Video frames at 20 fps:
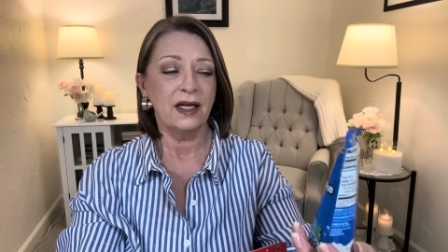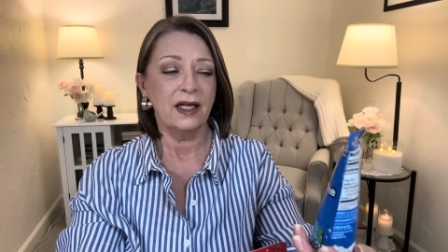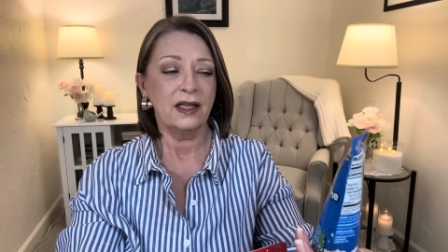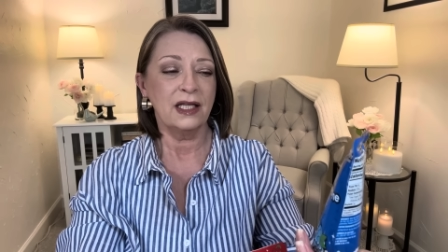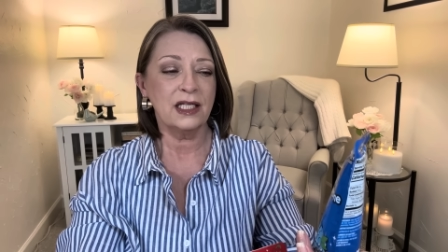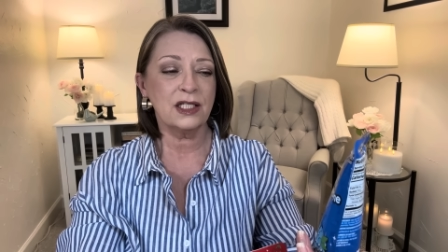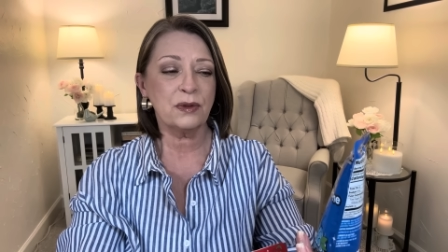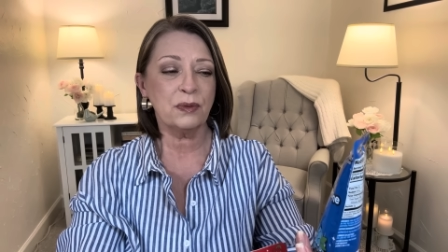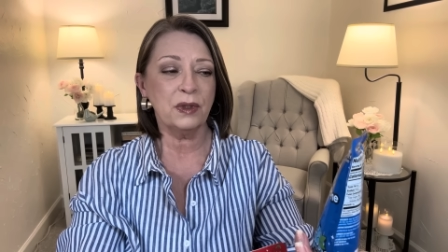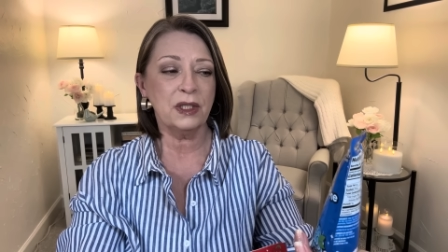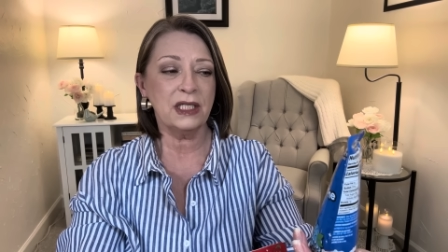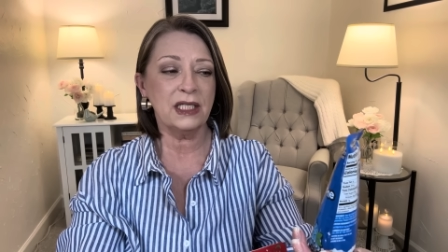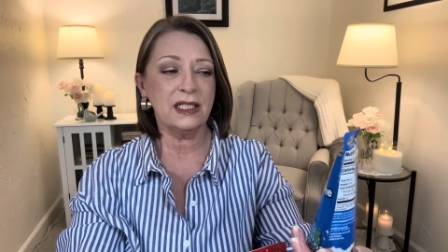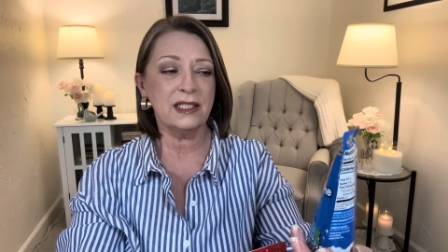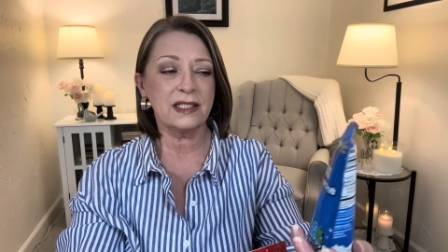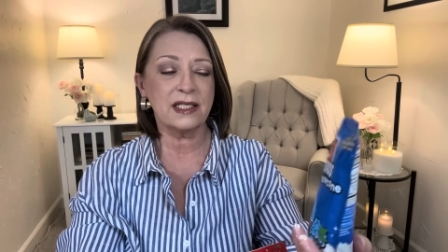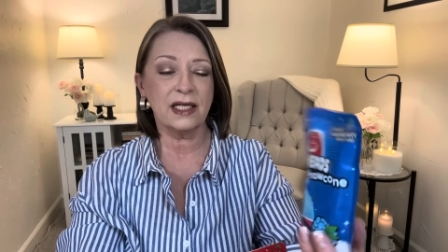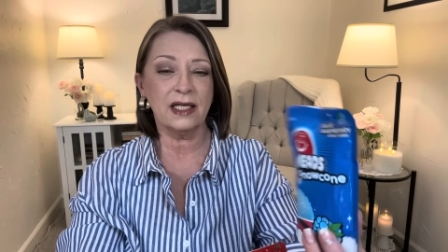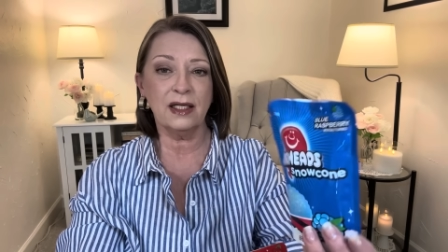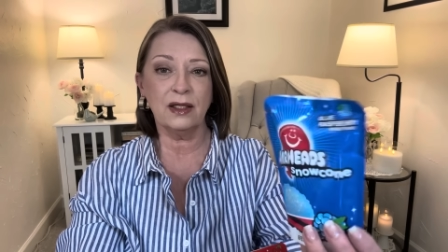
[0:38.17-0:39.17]
This one
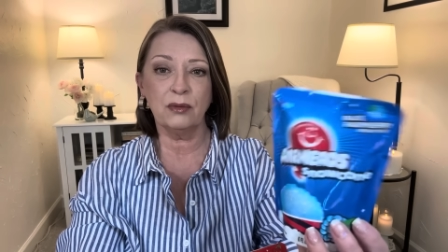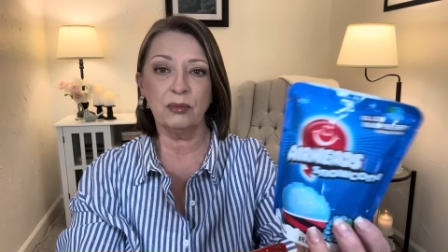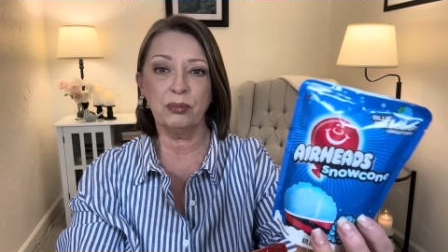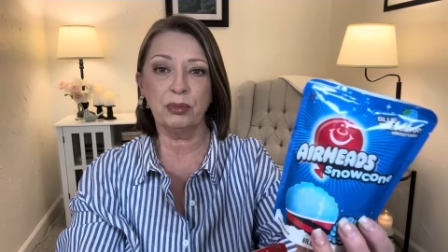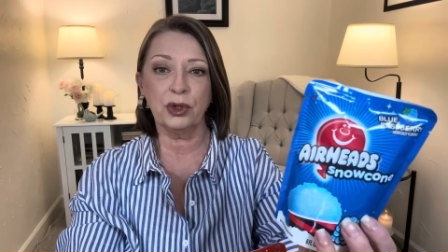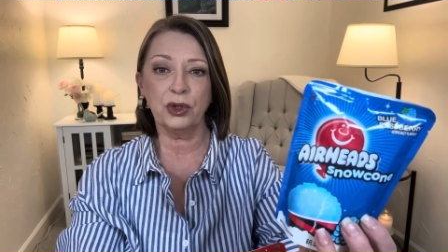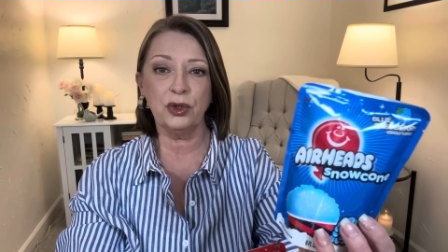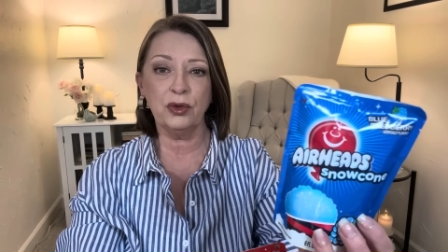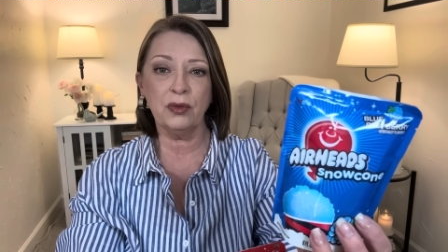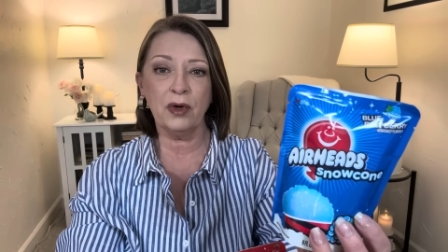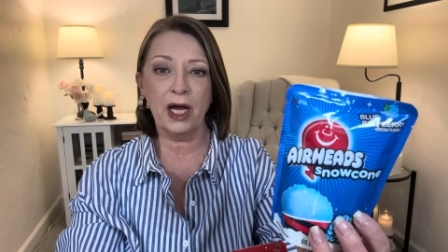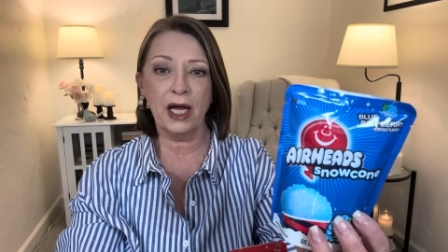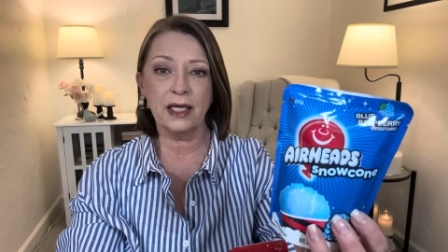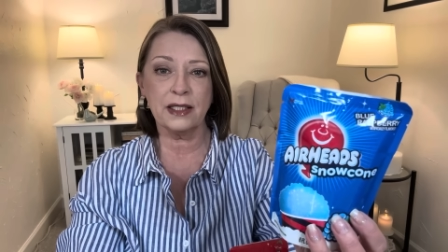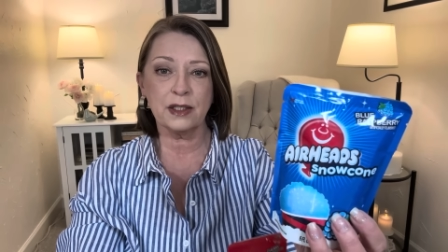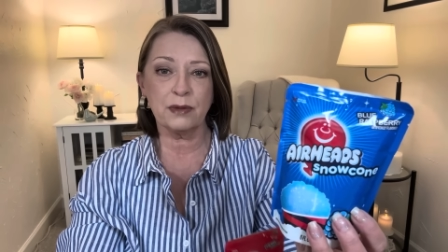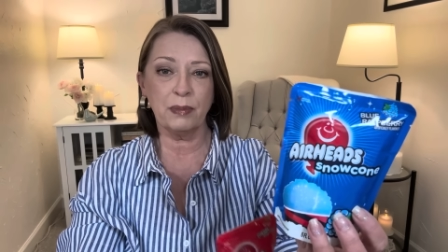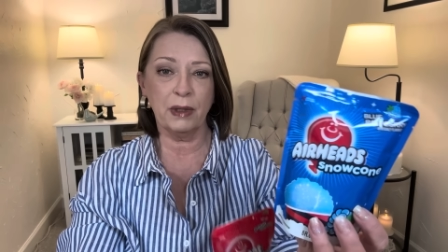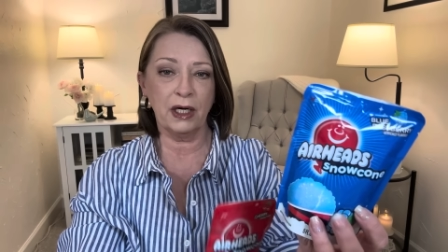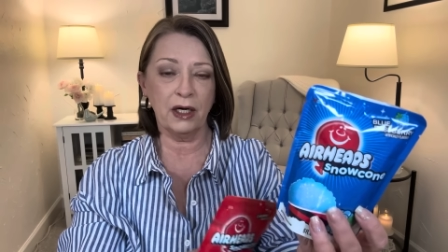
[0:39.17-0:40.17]
is in blue
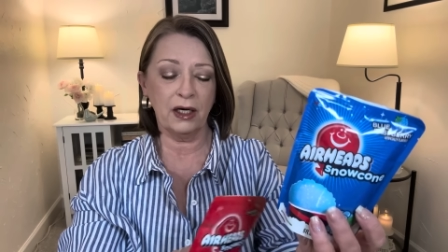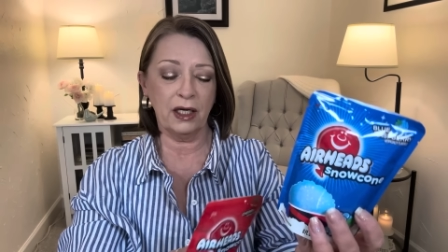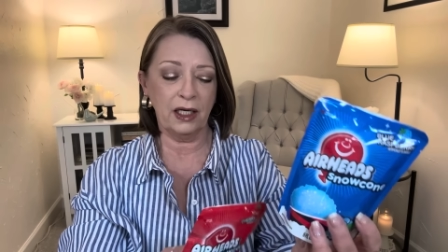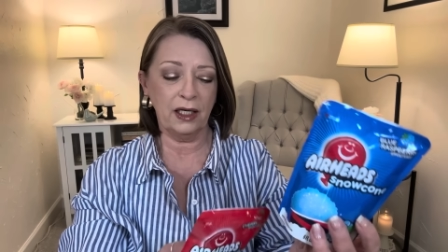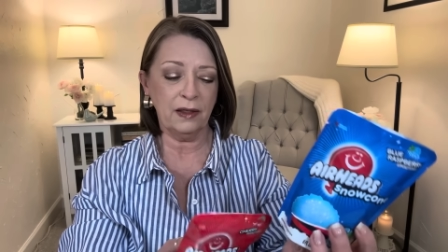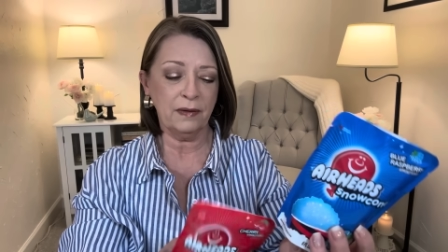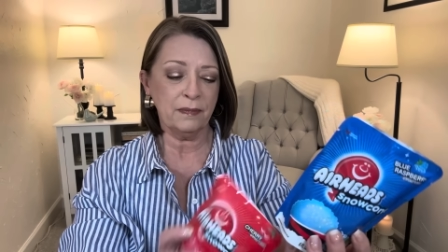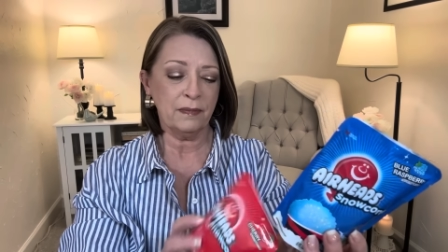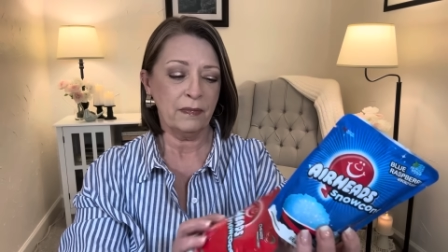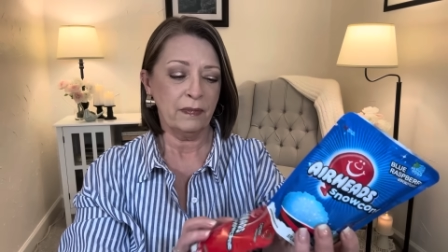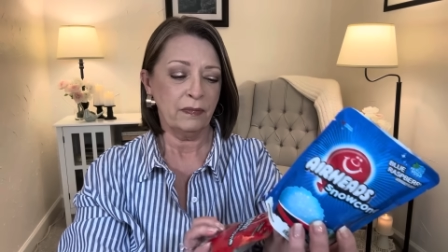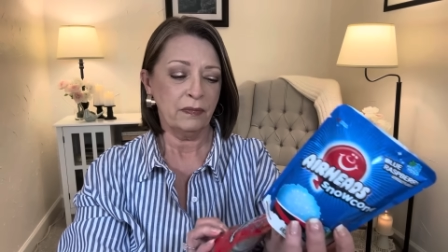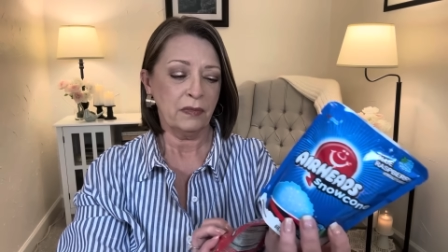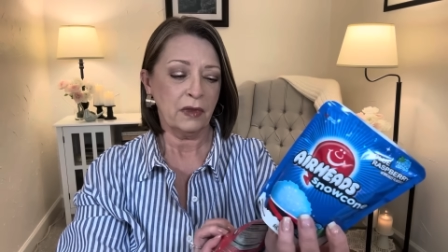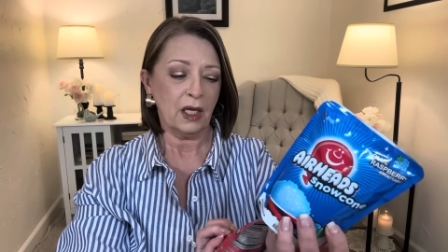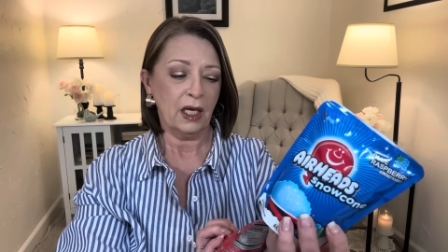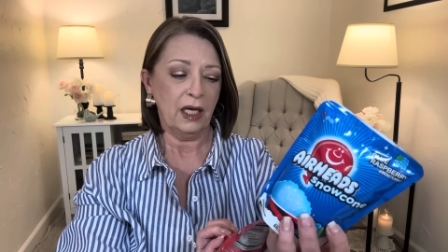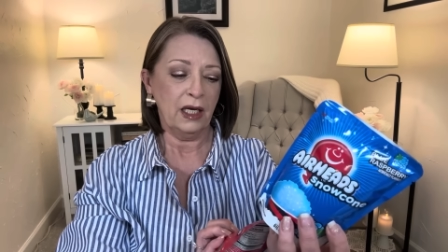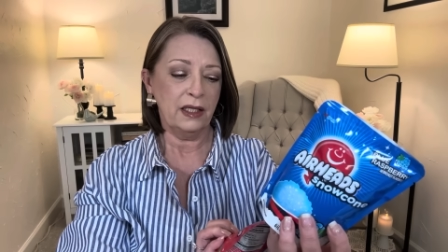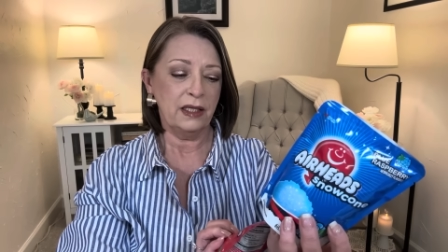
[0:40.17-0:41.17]
raspberry,
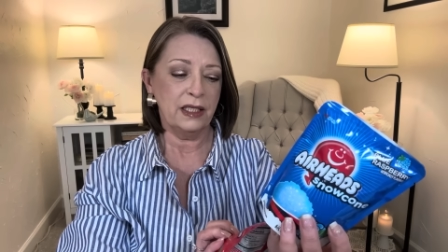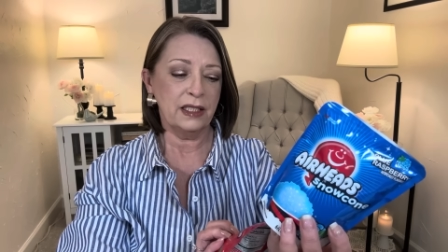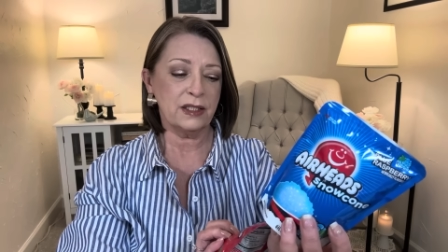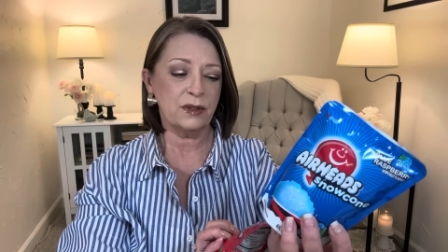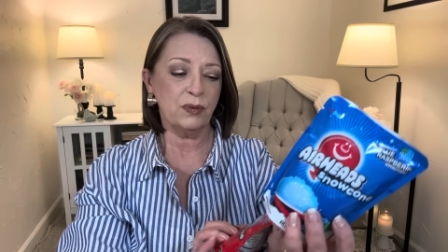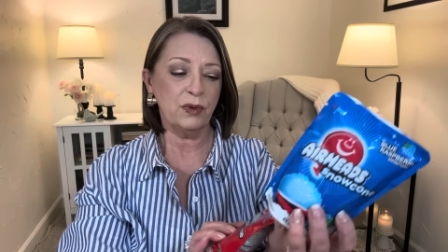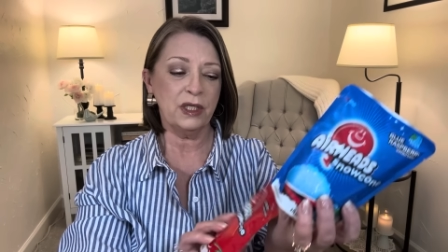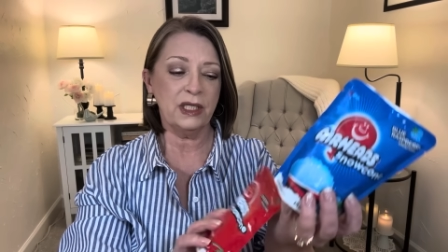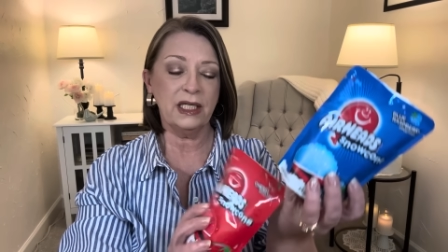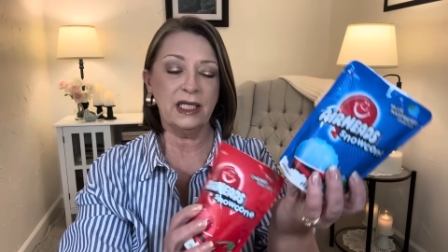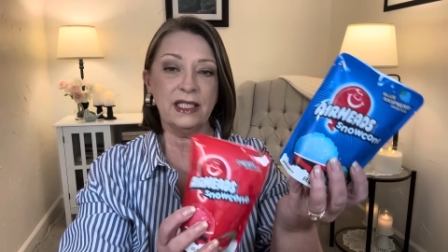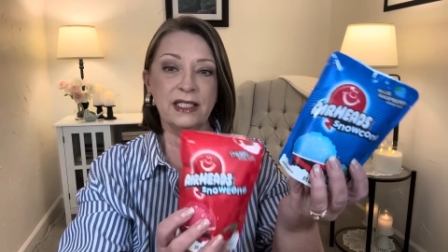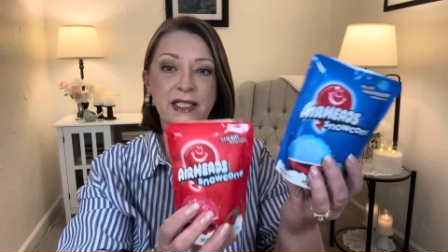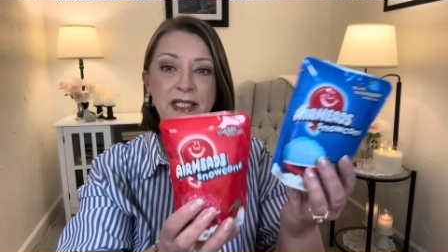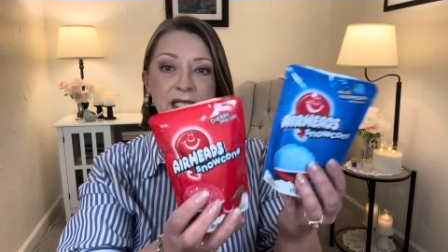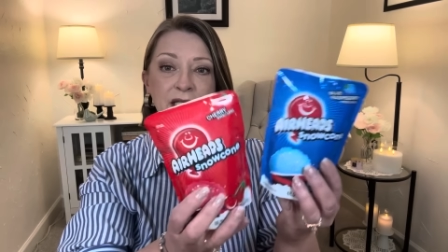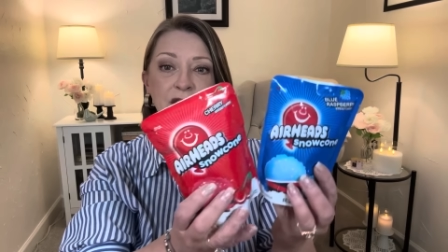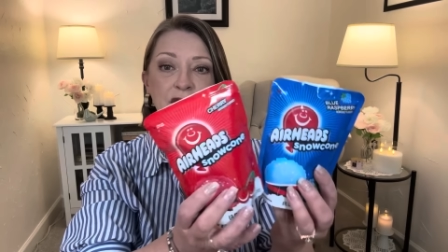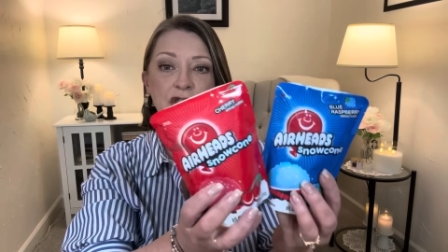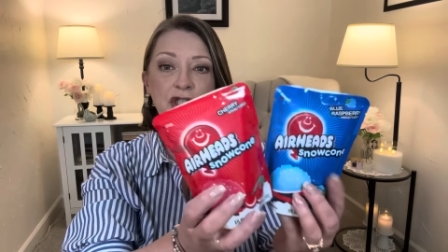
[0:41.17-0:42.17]
and this one is
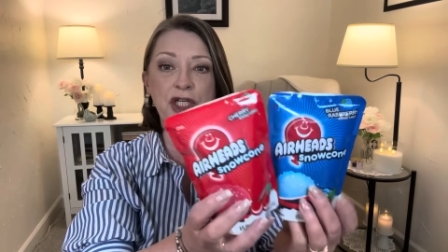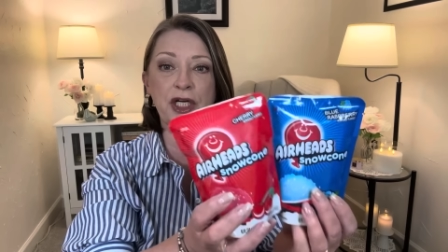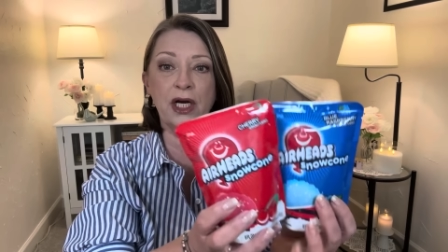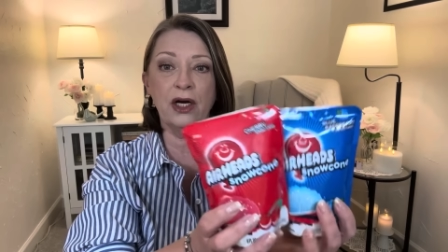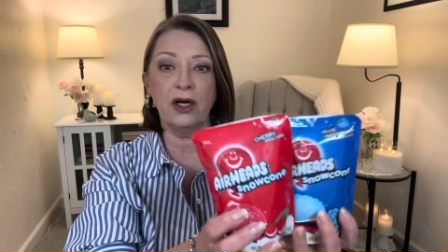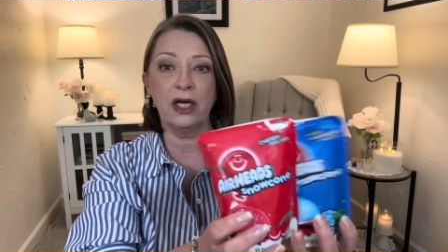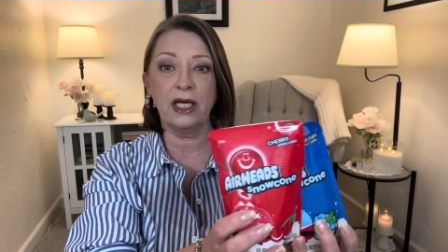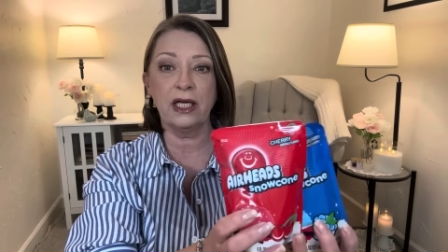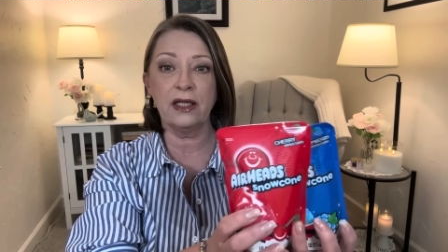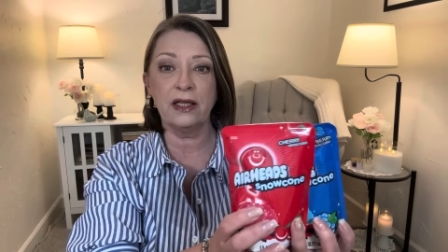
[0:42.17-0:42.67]
in cherry.